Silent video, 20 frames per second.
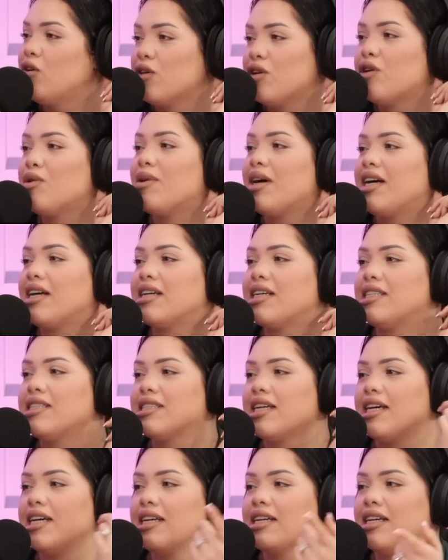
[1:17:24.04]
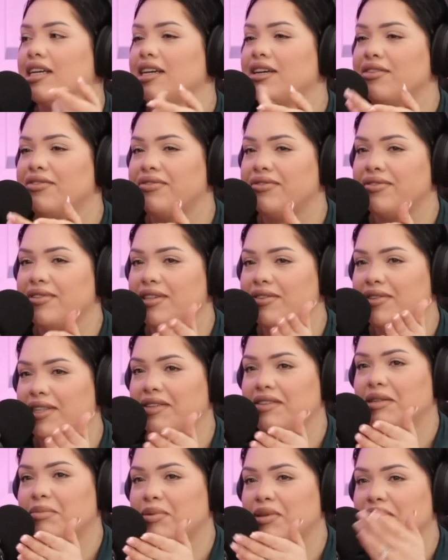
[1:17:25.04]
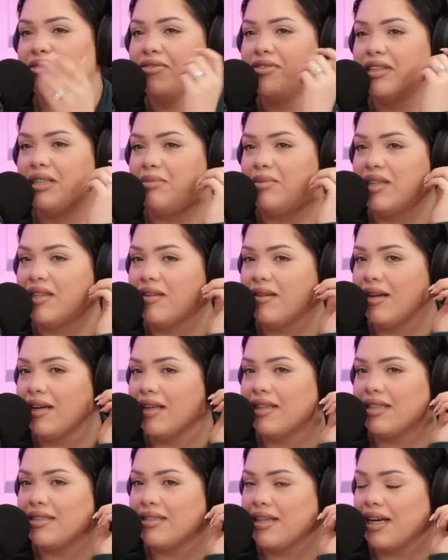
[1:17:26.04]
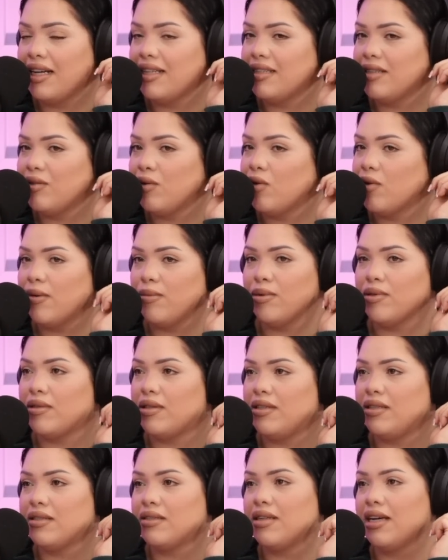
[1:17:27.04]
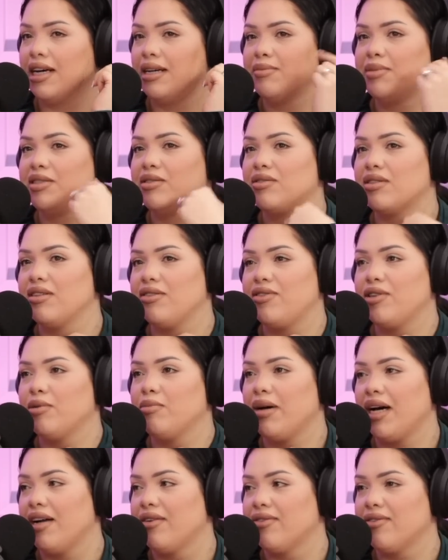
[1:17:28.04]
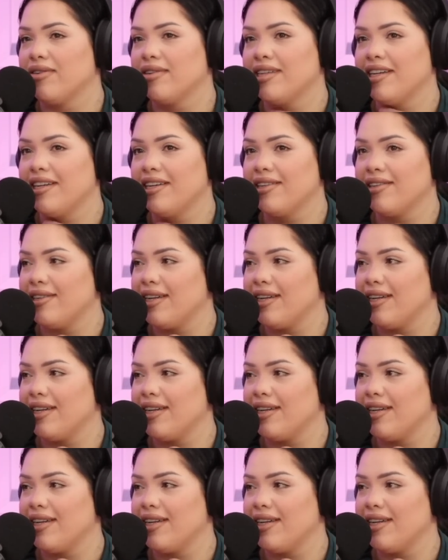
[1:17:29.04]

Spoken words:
No, you're right. Because like even if they're put in front of me and they're like, this guy did horrible things, I'm still gonna feel bad for taking